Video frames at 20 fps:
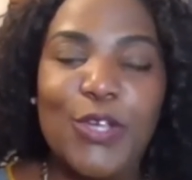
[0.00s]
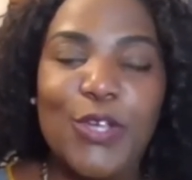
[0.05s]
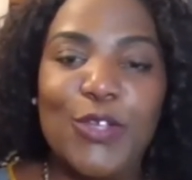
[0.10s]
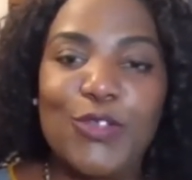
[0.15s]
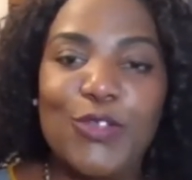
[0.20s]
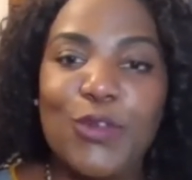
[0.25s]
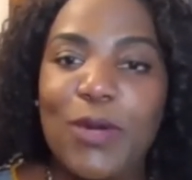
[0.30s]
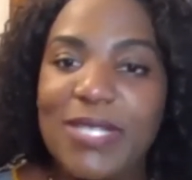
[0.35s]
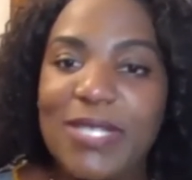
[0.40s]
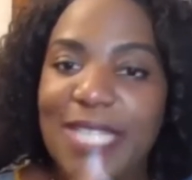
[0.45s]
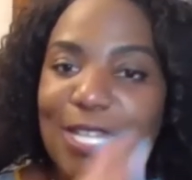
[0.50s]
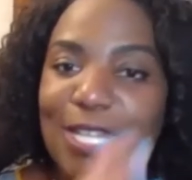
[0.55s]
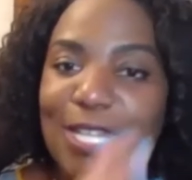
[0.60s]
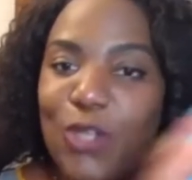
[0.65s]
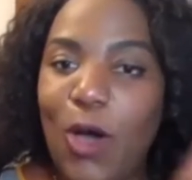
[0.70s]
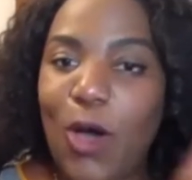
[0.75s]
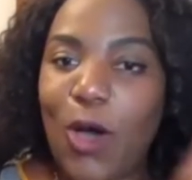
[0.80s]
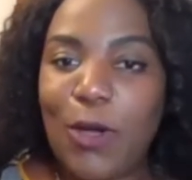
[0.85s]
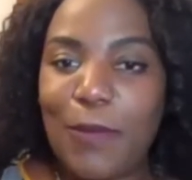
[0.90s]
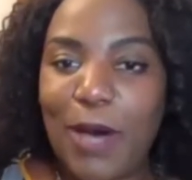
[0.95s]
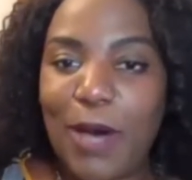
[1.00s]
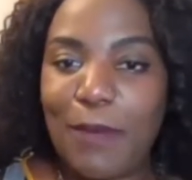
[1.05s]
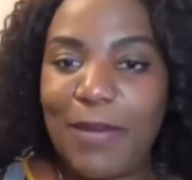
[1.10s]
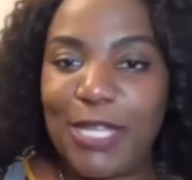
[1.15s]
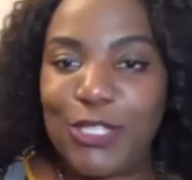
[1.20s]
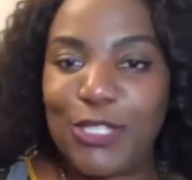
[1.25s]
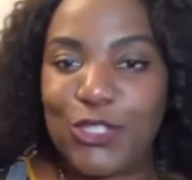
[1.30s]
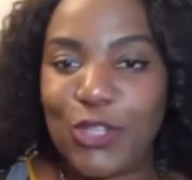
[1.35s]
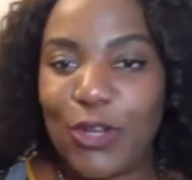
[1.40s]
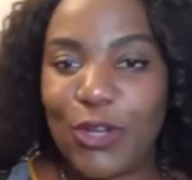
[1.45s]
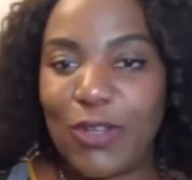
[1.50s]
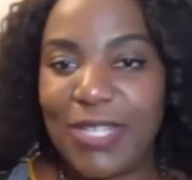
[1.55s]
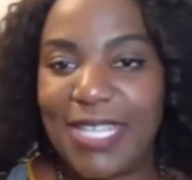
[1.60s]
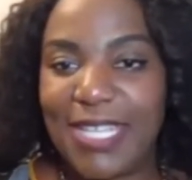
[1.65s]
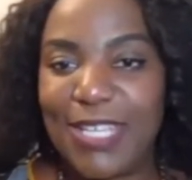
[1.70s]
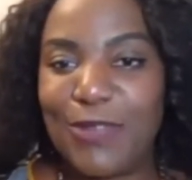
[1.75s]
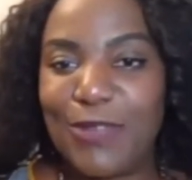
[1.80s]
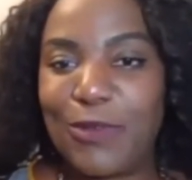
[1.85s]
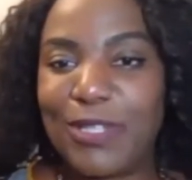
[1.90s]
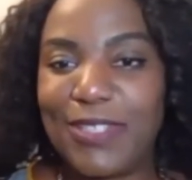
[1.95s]
So as I talk about my
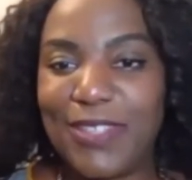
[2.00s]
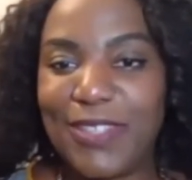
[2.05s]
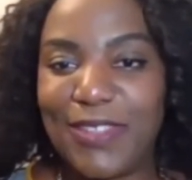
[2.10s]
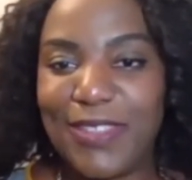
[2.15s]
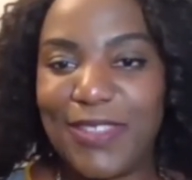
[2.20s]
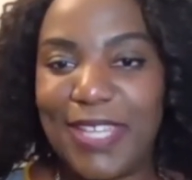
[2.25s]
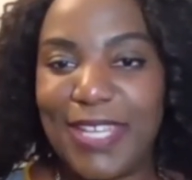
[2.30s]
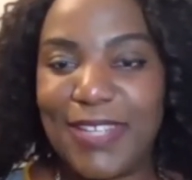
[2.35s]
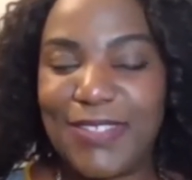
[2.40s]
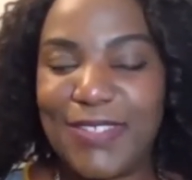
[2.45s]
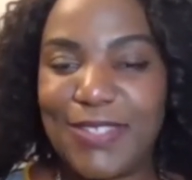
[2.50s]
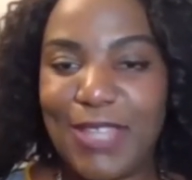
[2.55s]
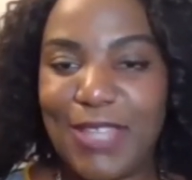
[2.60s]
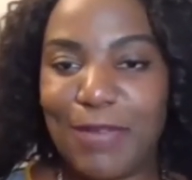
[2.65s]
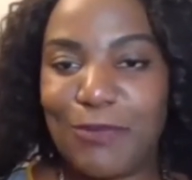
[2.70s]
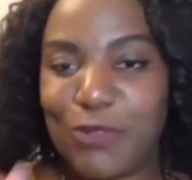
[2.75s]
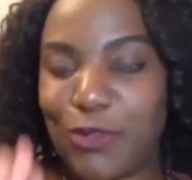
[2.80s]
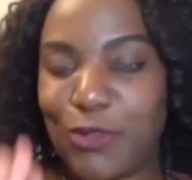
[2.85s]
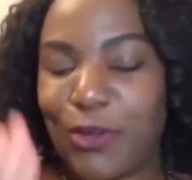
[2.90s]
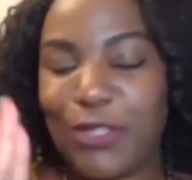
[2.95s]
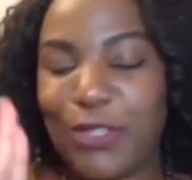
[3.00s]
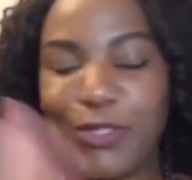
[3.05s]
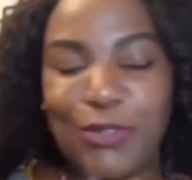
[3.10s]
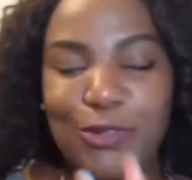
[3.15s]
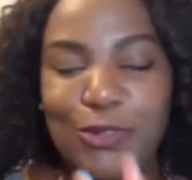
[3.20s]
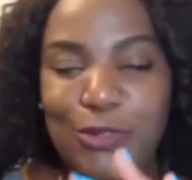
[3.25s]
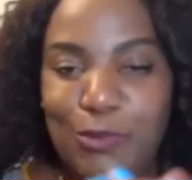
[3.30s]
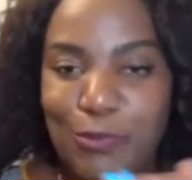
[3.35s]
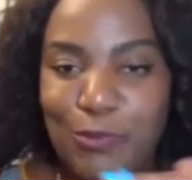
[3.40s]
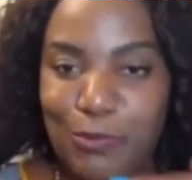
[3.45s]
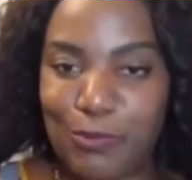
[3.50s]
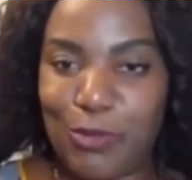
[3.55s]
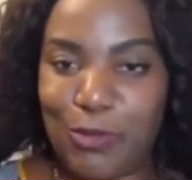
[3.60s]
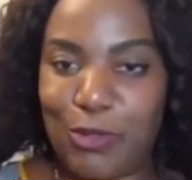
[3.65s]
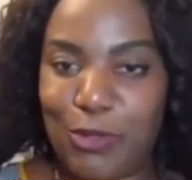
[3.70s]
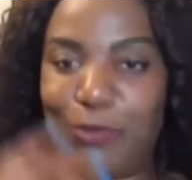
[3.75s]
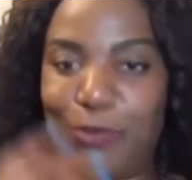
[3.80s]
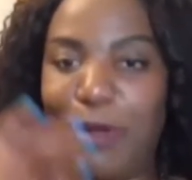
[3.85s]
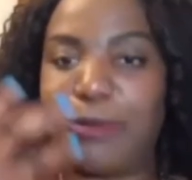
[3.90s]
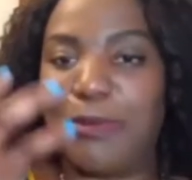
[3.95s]
journey, one of the things I'm sure you
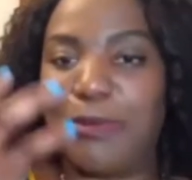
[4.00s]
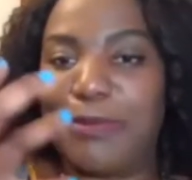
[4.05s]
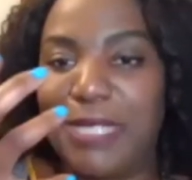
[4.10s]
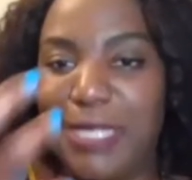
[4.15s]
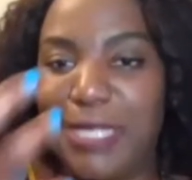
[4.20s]
could probably